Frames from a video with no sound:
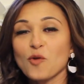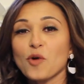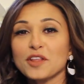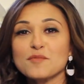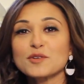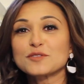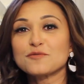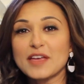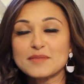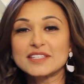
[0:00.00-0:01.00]
One of the
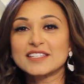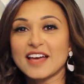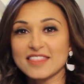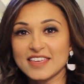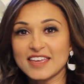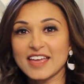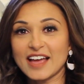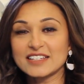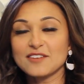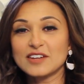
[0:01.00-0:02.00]
most famous design thinking
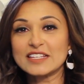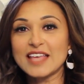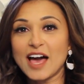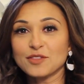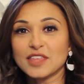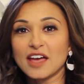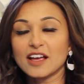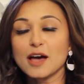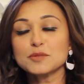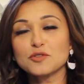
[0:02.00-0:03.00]
activities out there
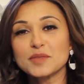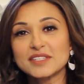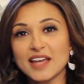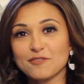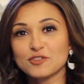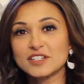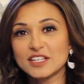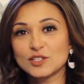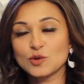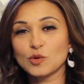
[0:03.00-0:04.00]
comes from the Stanford D
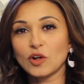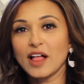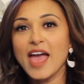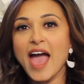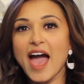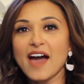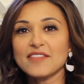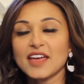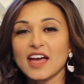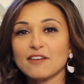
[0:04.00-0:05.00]
School,
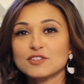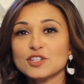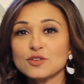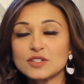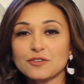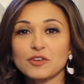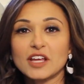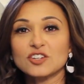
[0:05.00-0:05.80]
and they have two different